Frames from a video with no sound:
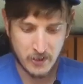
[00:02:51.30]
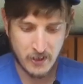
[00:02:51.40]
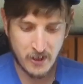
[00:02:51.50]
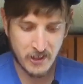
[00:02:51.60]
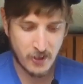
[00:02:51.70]

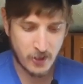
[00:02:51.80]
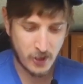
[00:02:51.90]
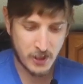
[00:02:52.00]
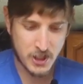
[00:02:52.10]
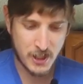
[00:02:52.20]
So there's our
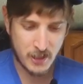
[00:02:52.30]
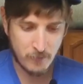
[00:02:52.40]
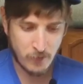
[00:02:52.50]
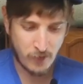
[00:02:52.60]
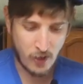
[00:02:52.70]
cookie
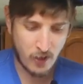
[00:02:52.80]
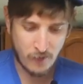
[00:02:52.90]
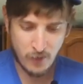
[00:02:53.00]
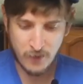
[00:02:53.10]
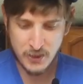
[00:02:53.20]
sheet with all
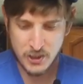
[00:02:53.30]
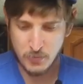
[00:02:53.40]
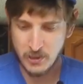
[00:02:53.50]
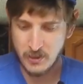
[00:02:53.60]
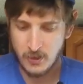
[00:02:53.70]
of our
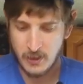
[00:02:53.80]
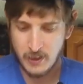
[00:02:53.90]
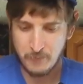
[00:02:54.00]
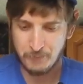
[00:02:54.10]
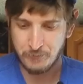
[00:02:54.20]
vegetables on
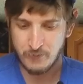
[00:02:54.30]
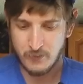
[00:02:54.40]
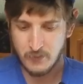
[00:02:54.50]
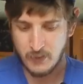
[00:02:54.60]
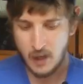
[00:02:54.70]
it.
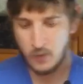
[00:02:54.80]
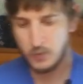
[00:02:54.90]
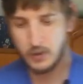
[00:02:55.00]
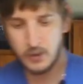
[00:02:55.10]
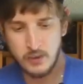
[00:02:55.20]
Now what we're going to